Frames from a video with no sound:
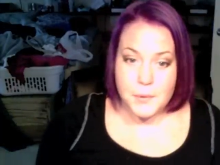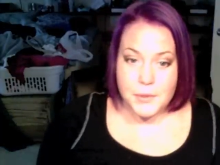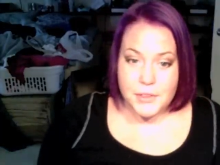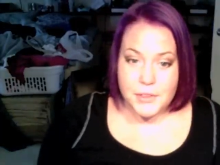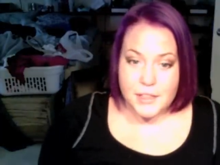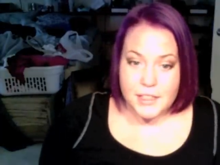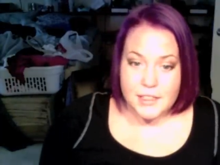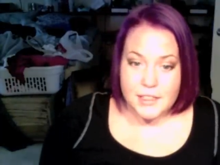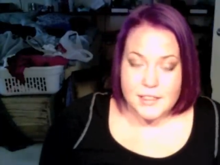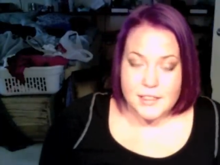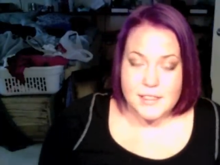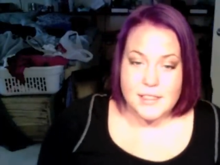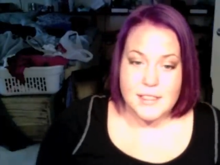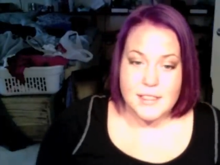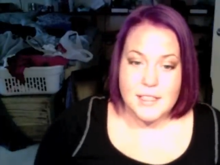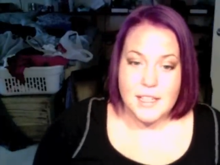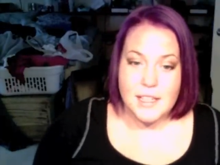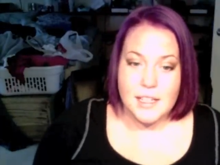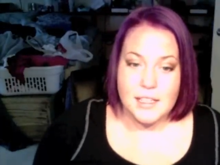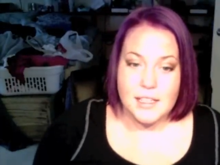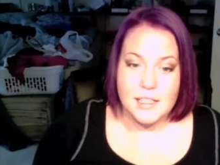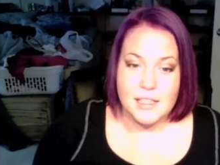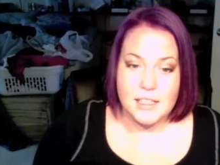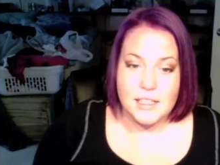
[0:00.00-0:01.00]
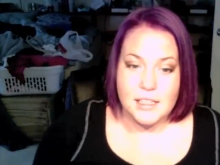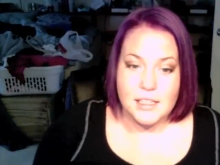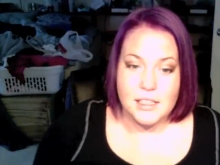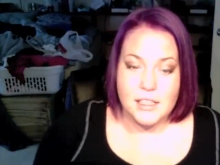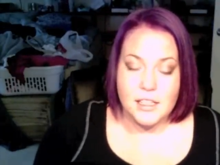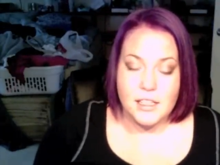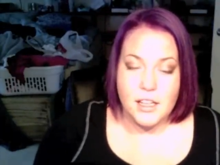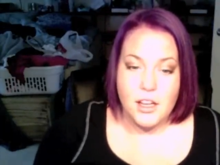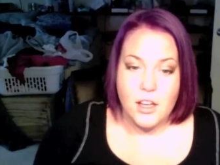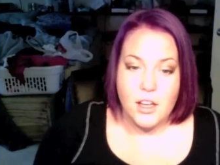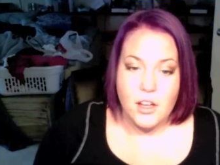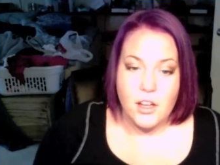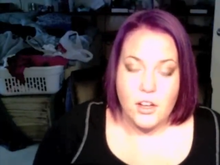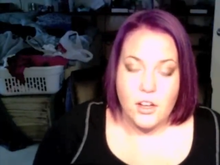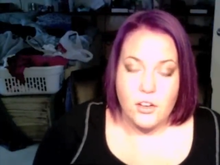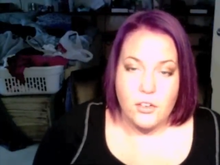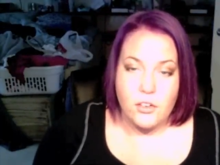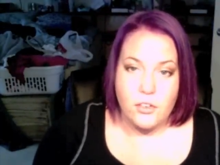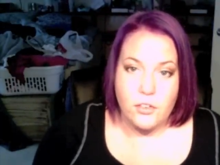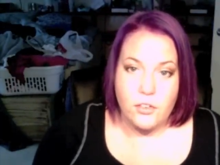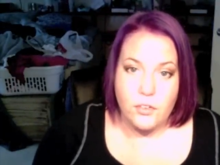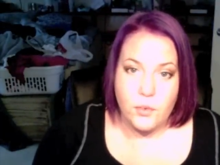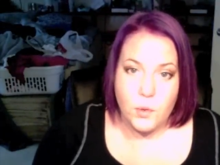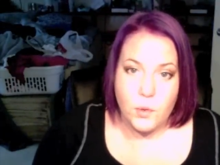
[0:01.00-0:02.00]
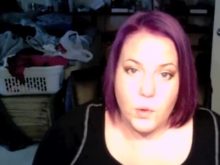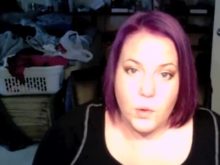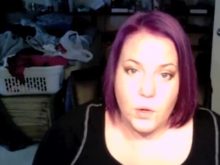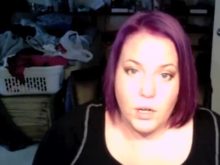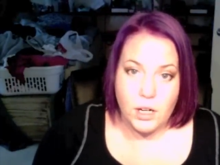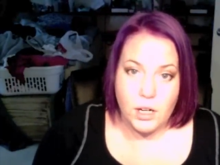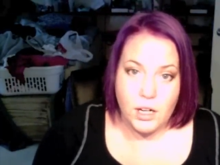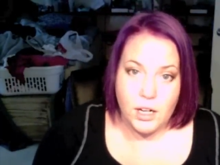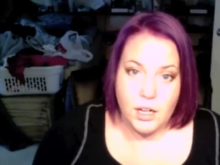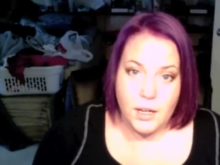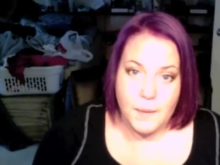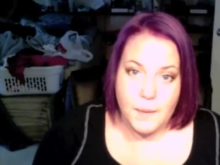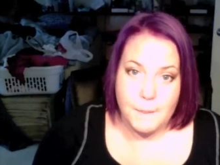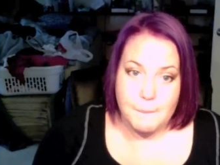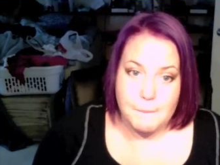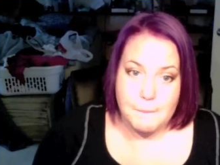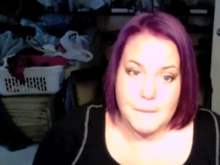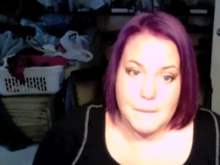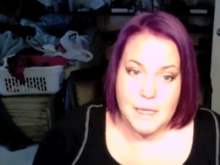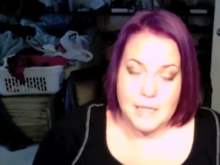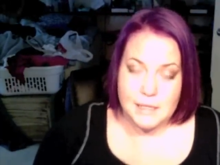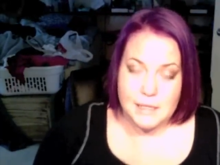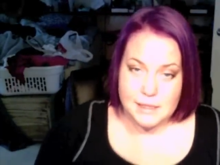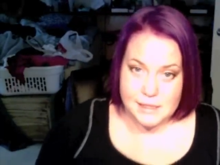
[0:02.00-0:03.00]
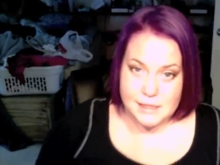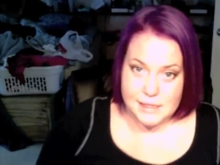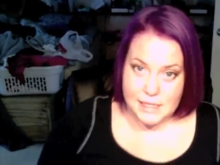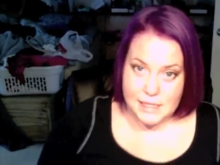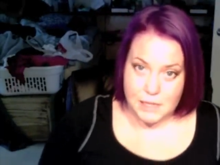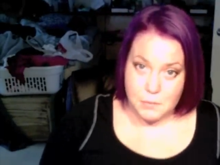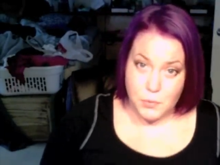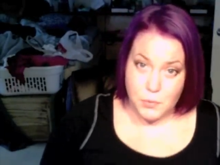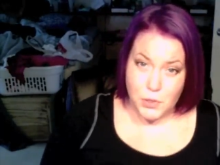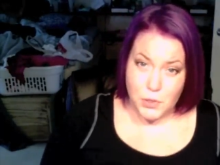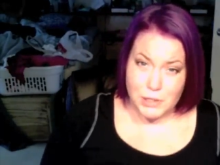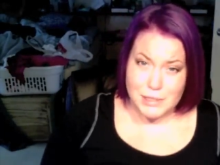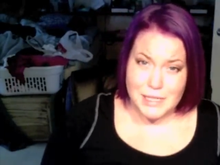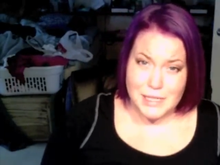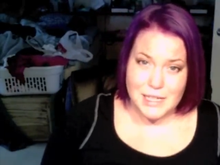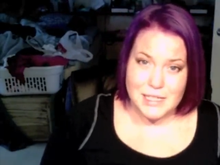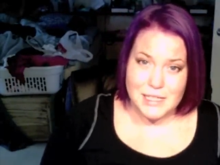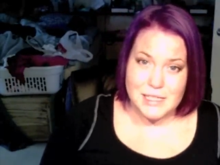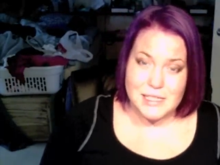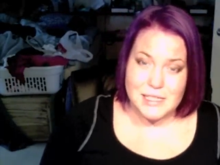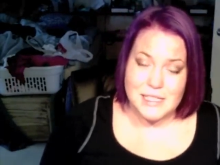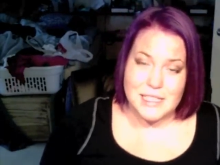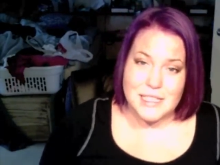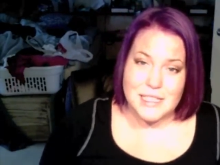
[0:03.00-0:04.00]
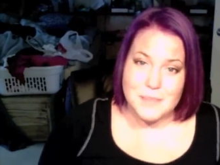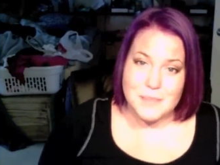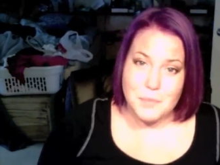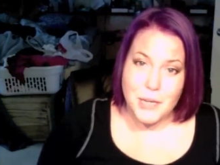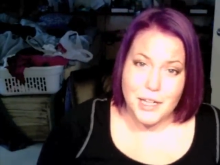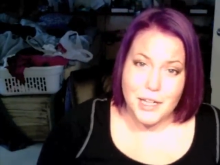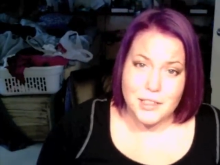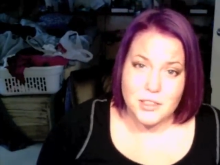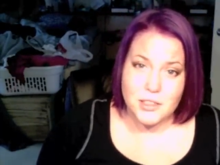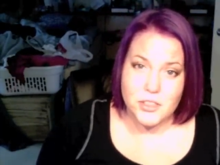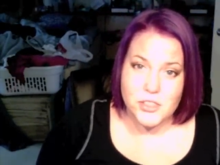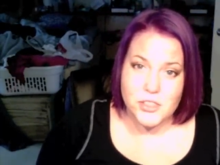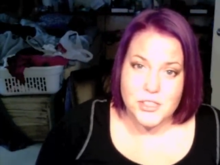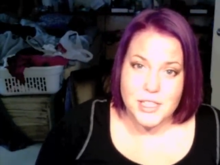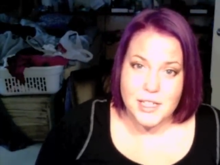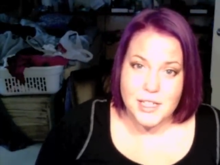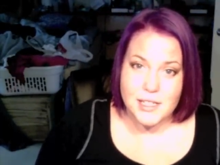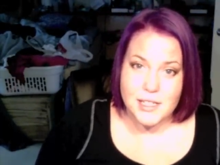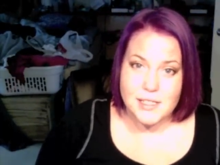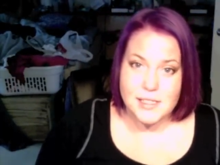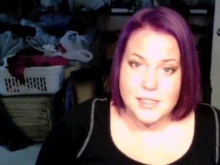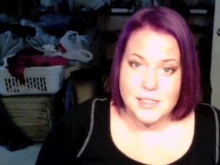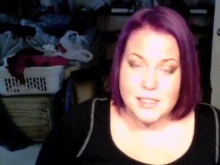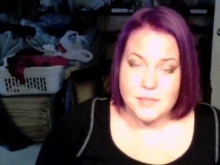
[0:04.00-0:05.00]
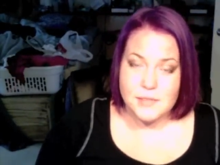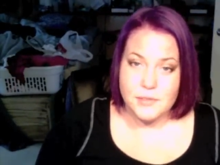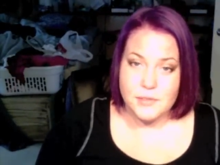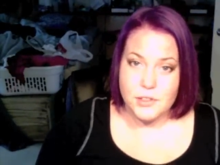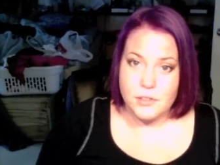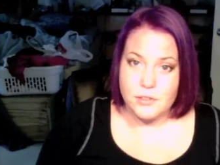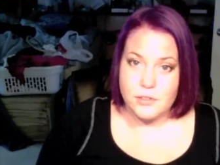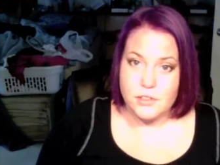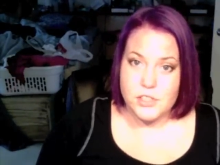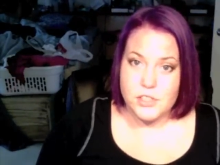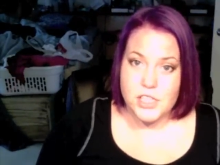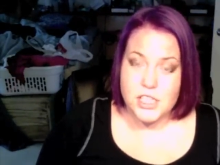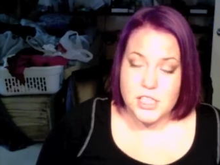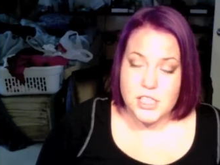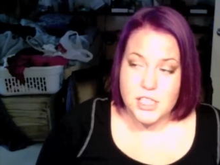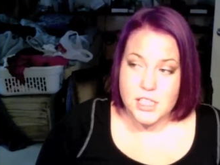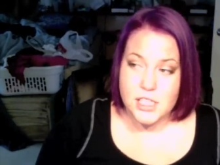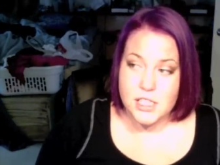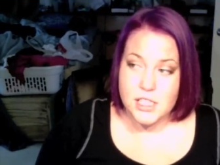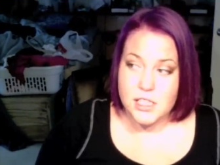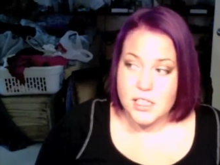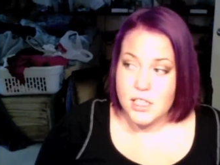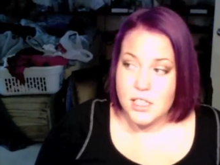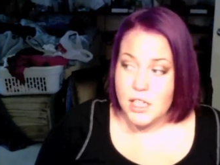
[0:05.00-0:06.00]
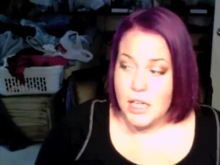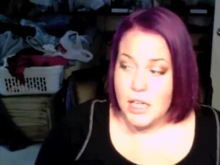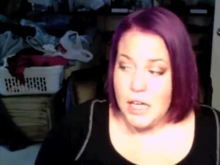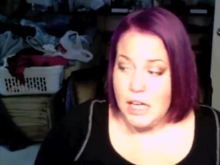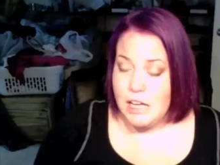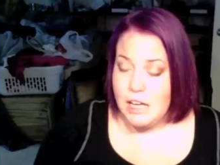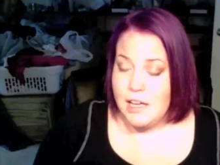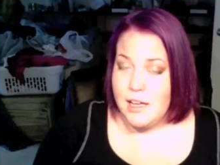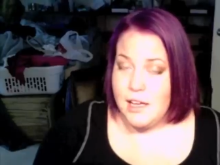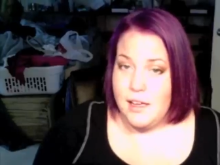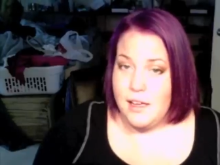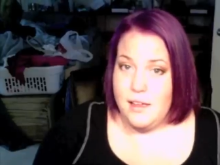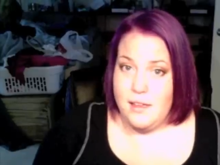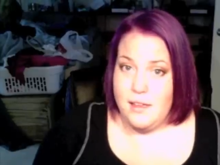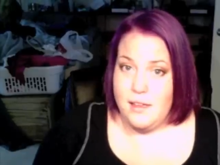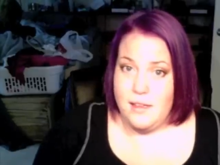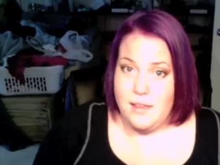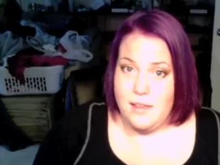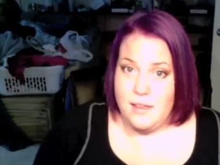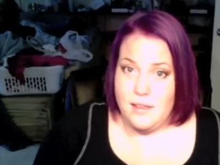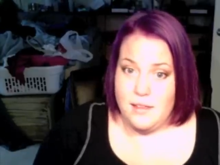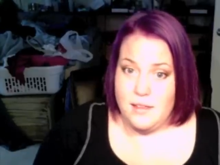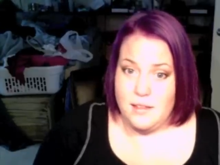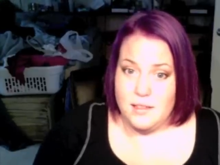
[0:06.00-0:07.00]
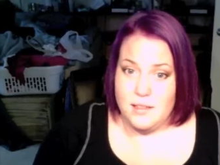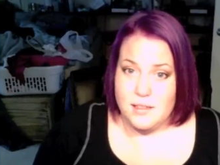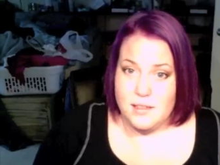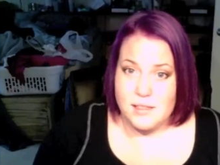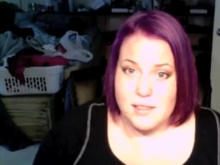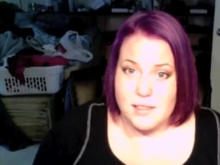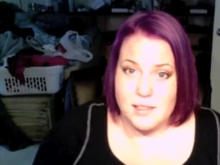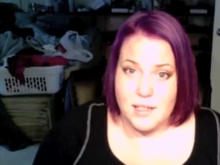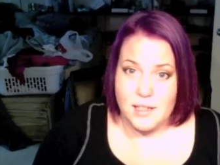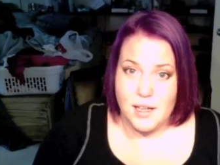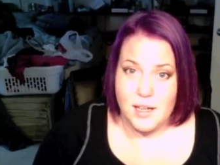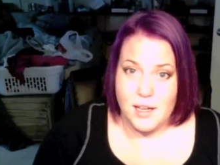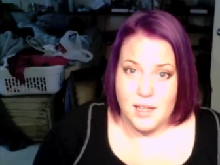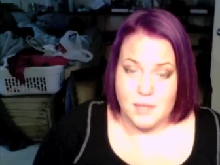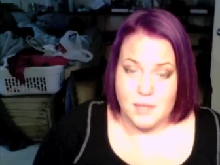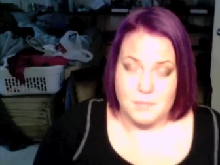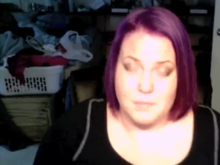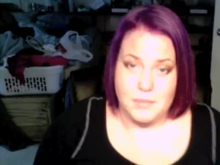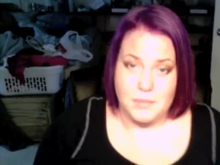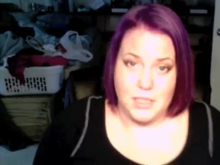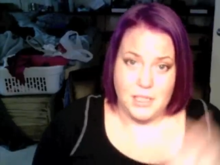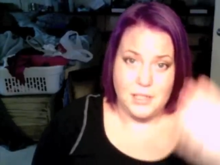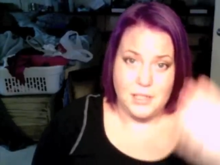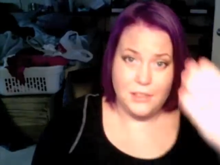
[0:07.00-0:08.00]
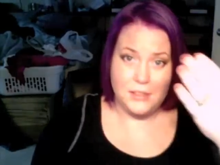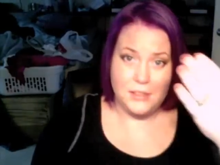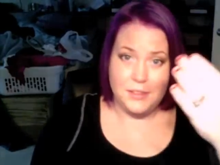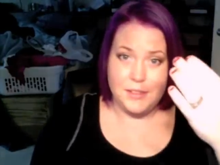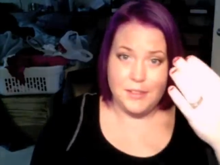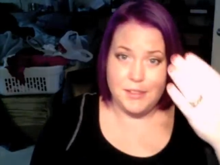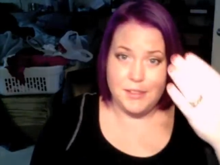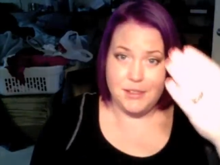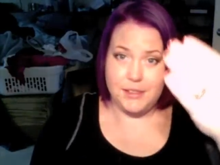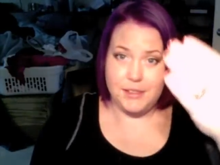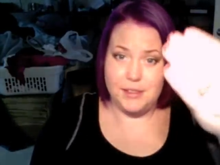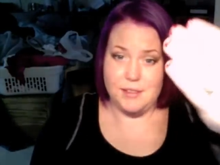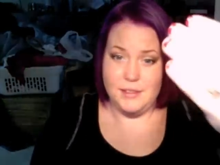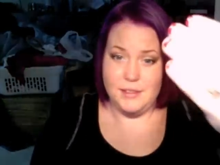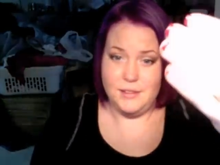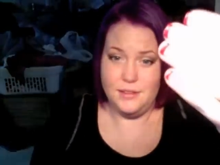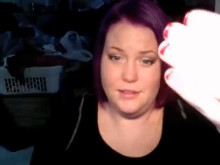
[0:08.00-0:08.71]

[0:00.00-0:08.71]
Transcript: things that I needed for my state board testing, practical test for Virginia, and got my nails,